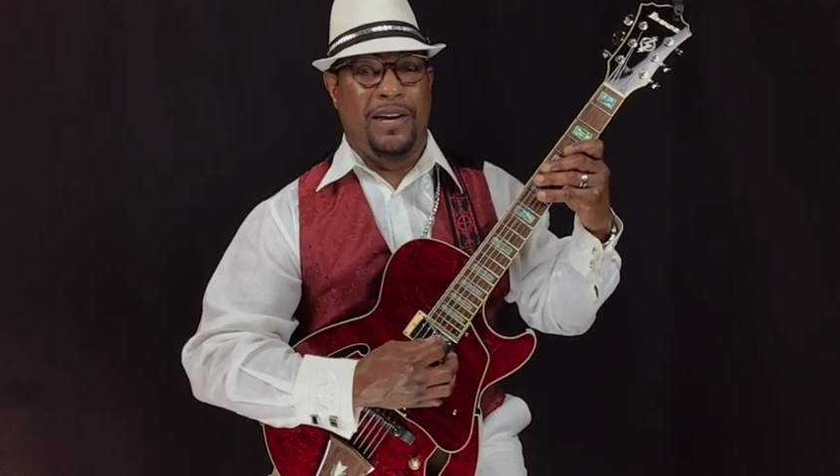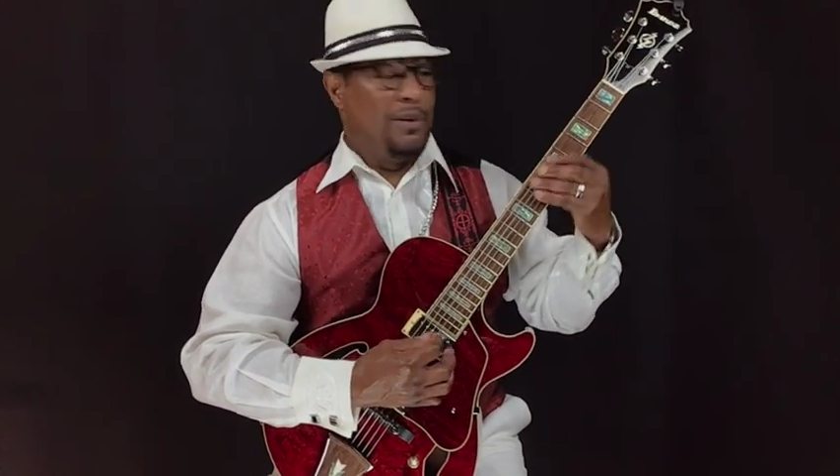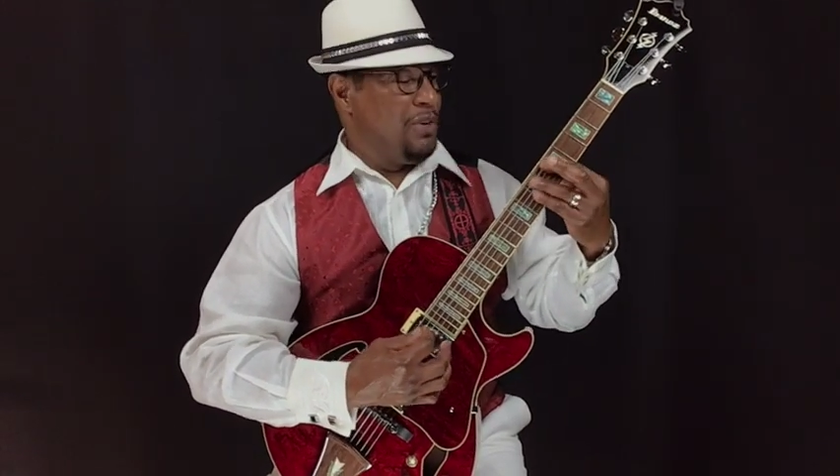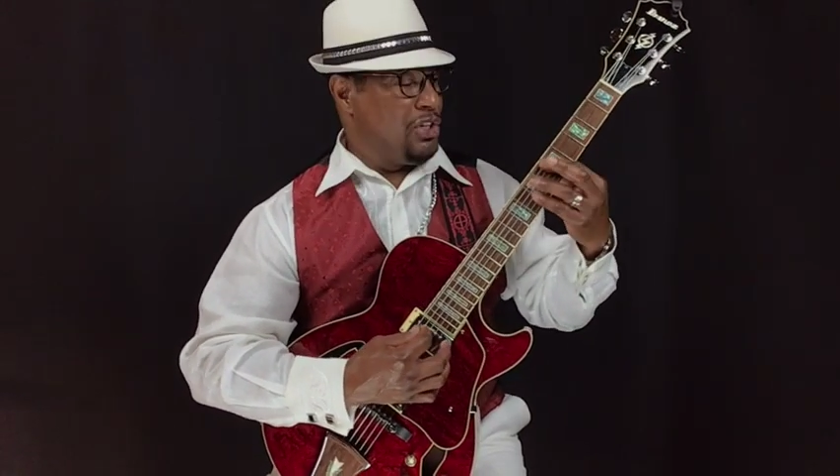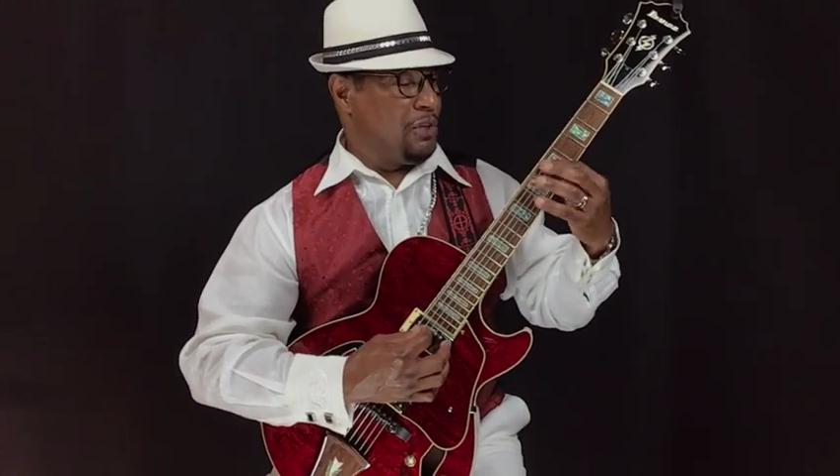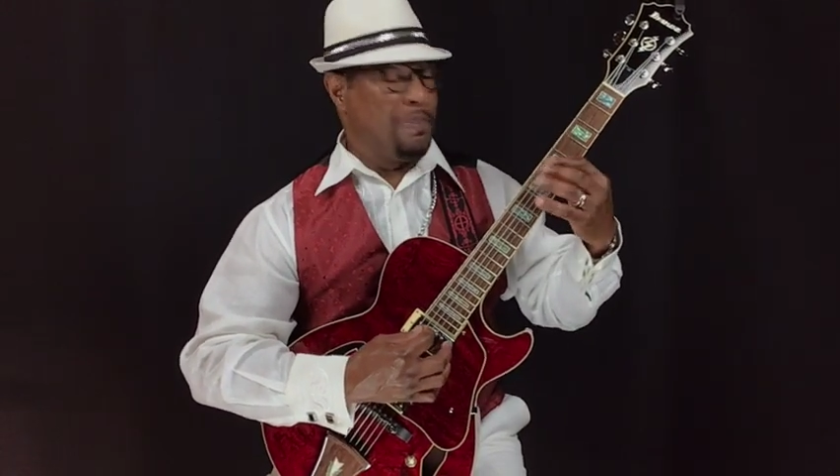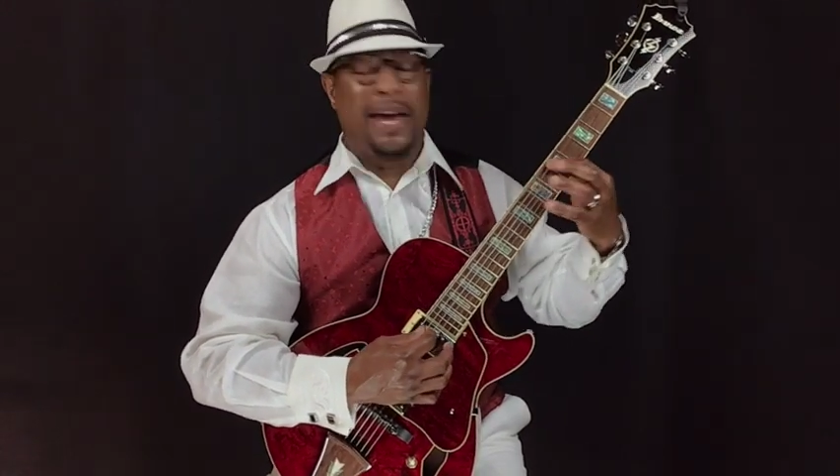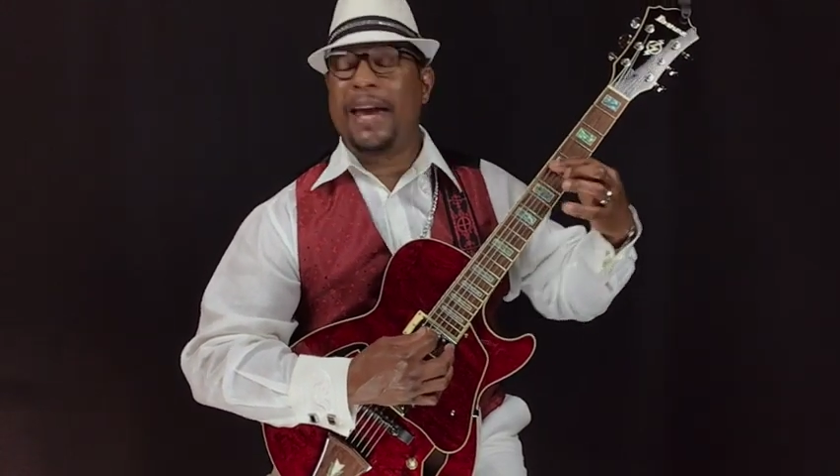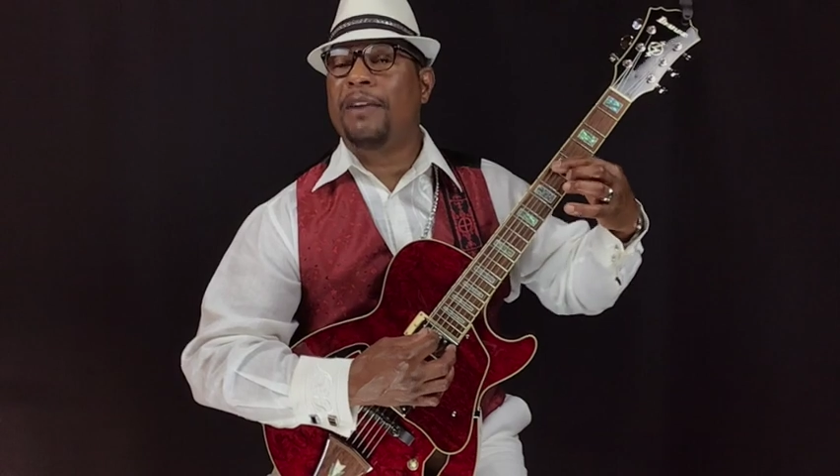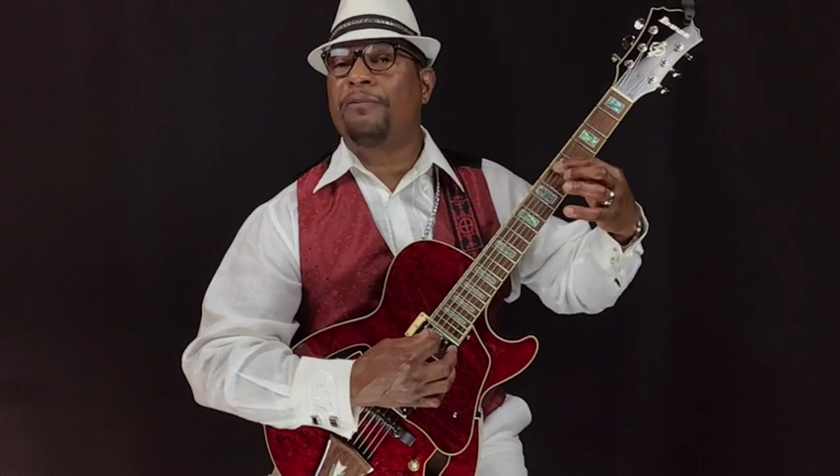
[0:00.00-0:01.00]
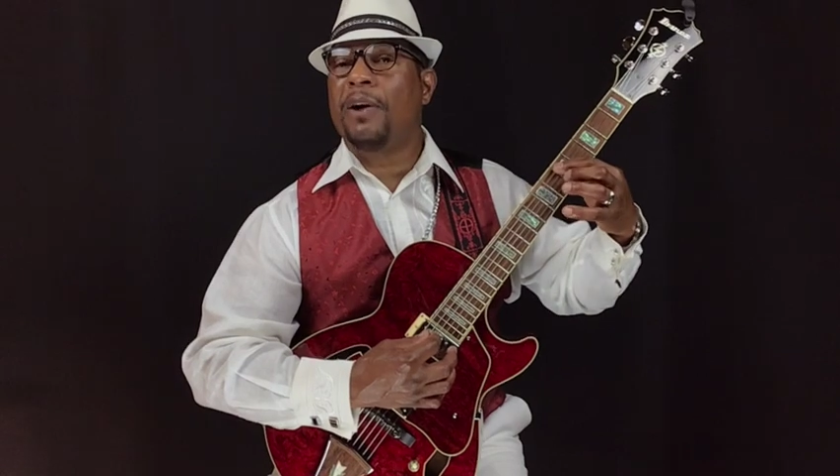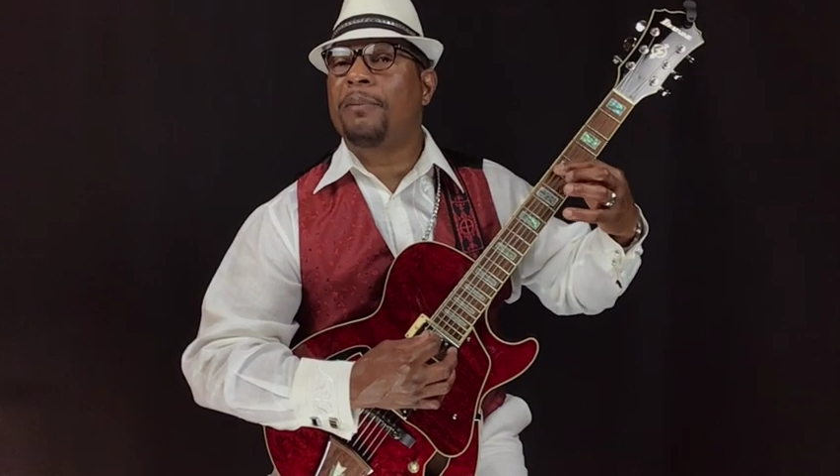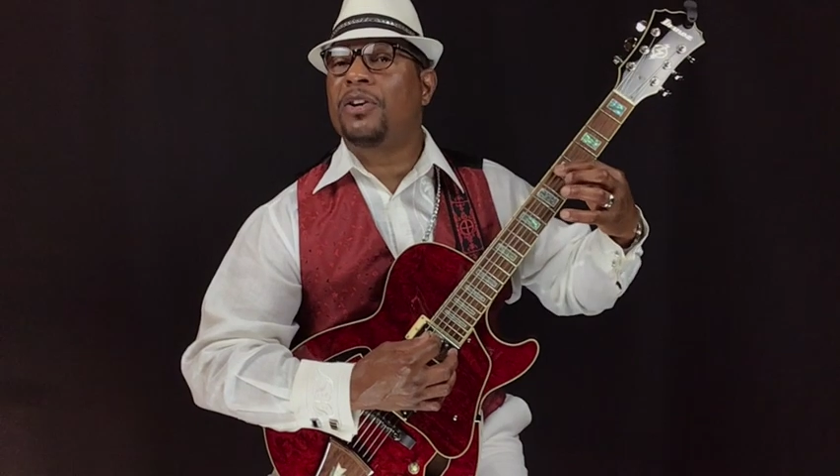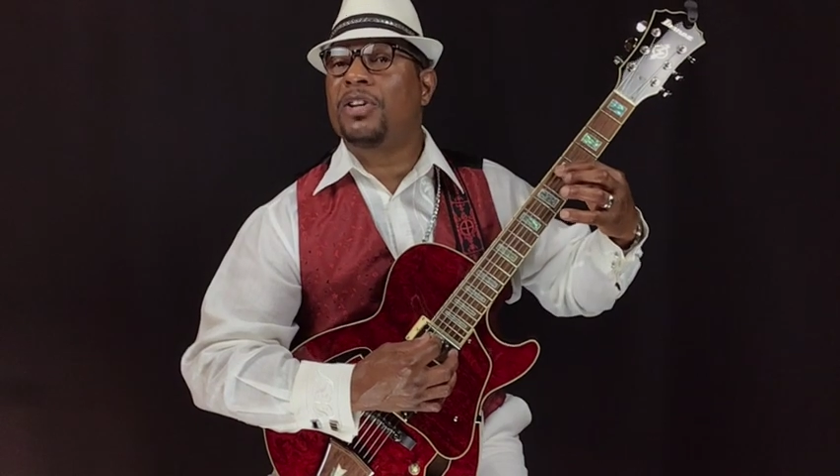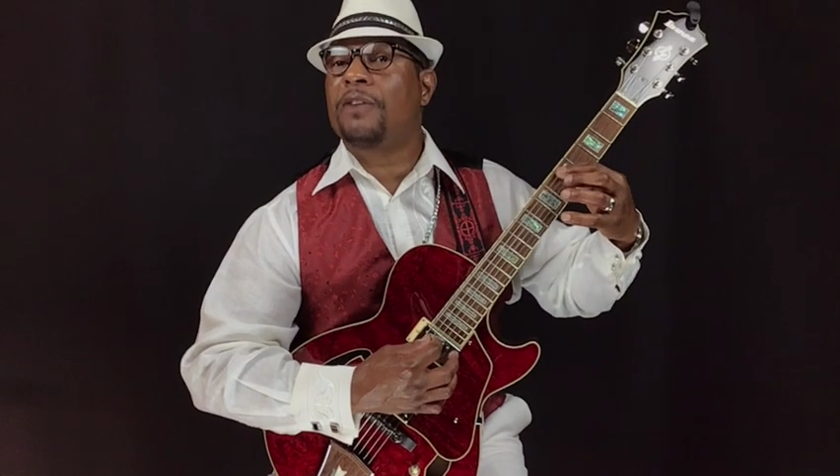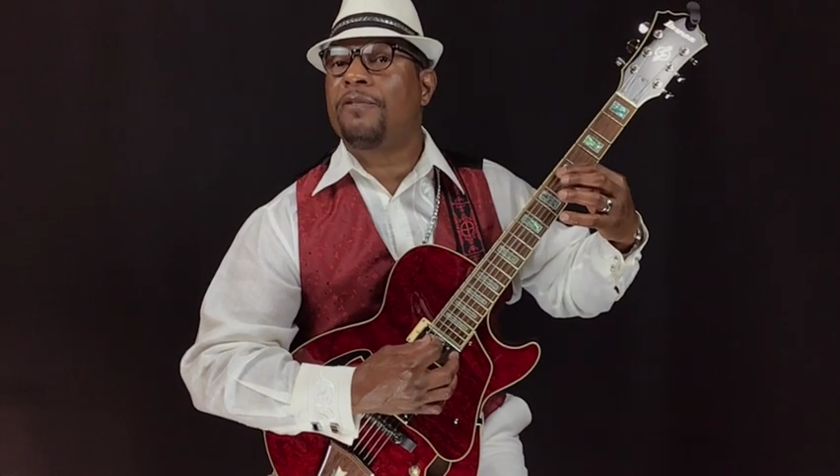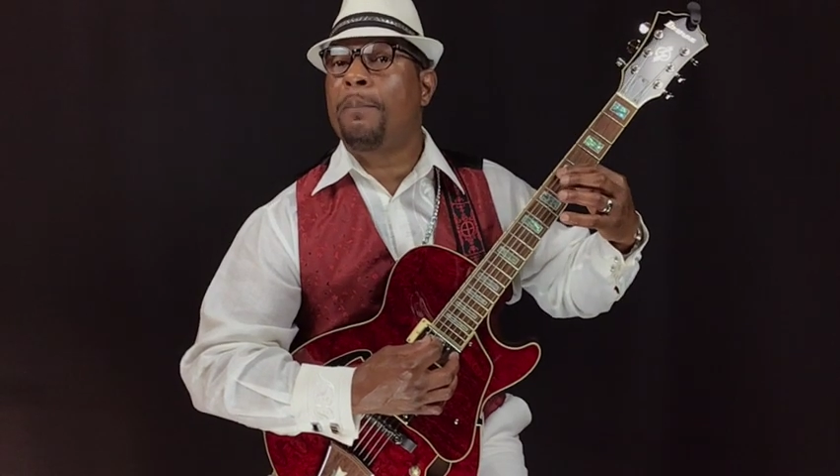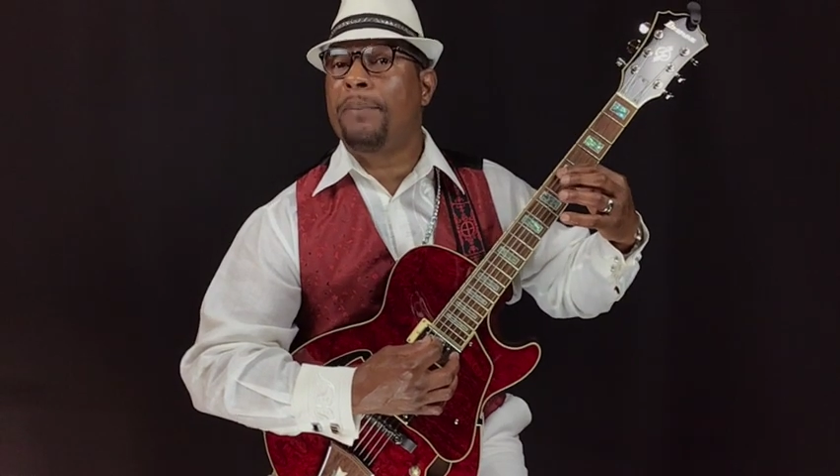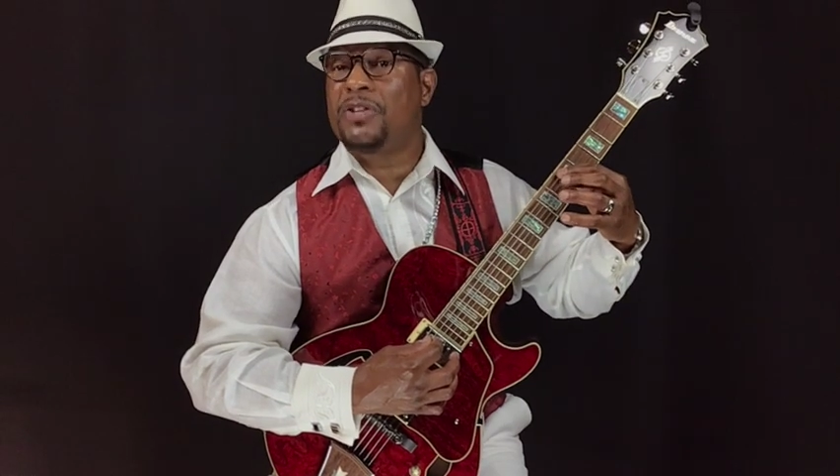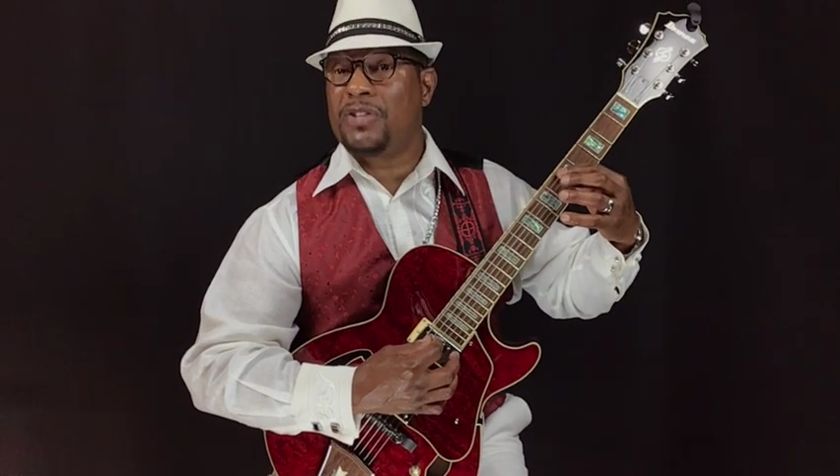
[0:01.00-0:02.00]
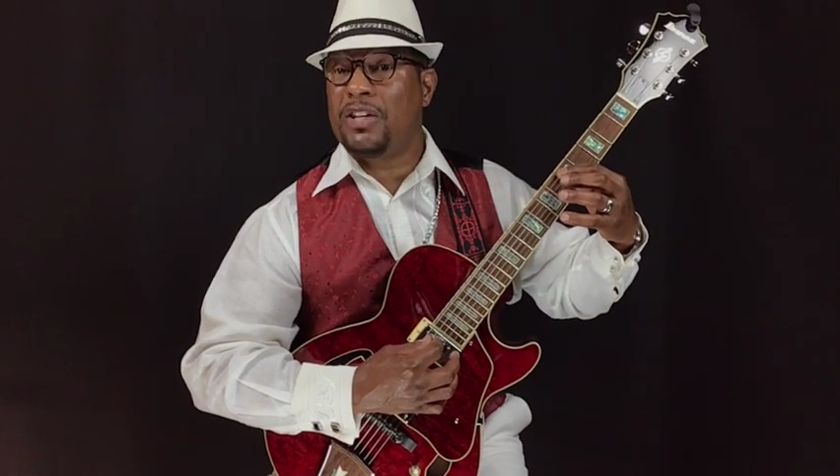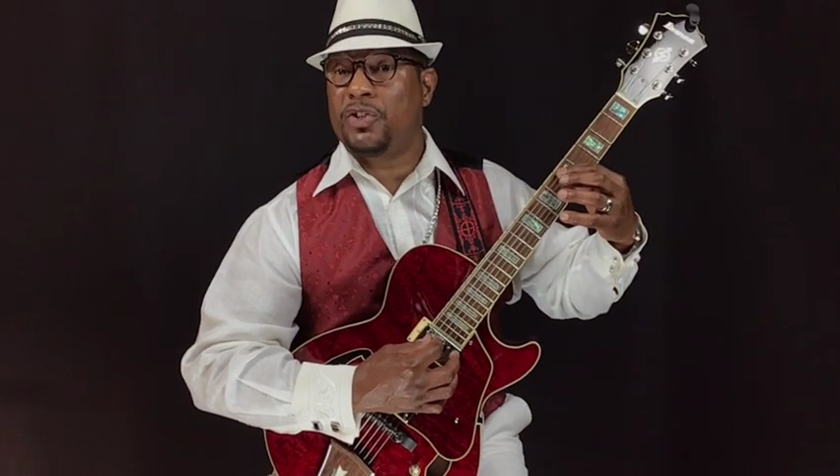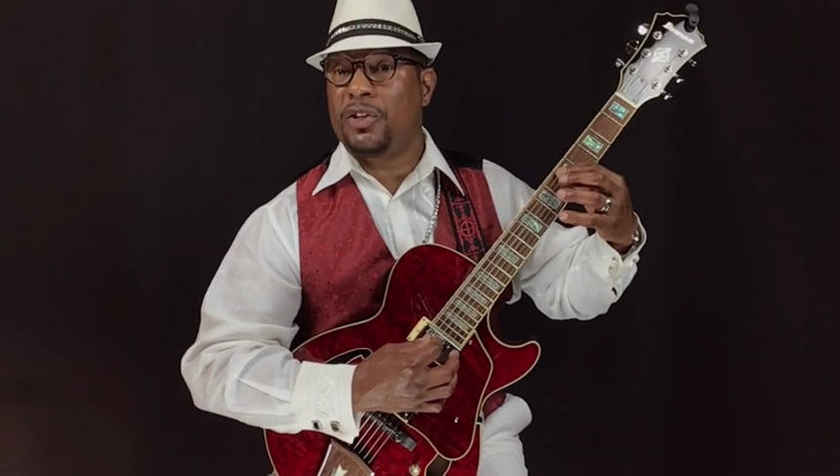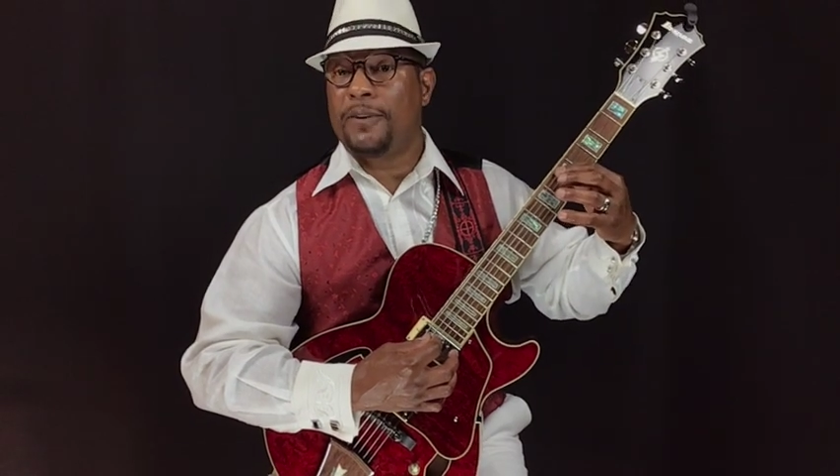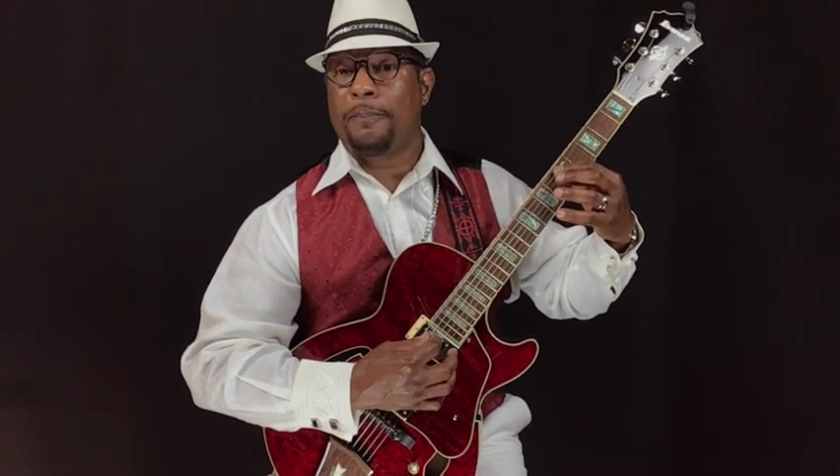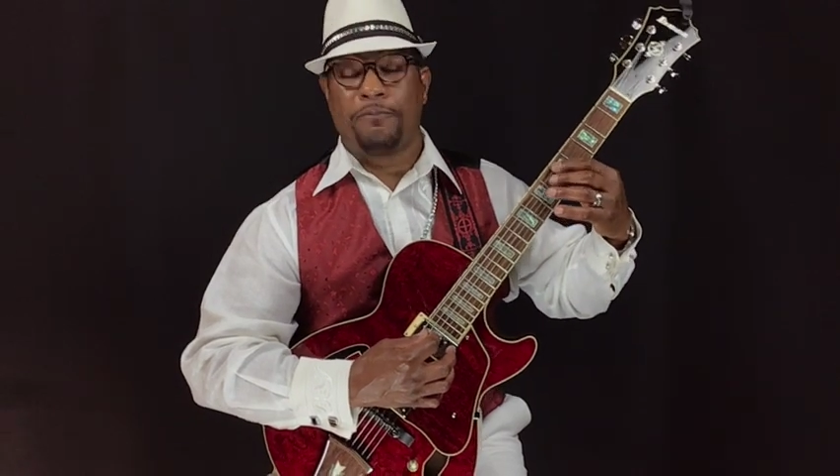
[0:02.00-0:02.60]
We're just playing from a different position.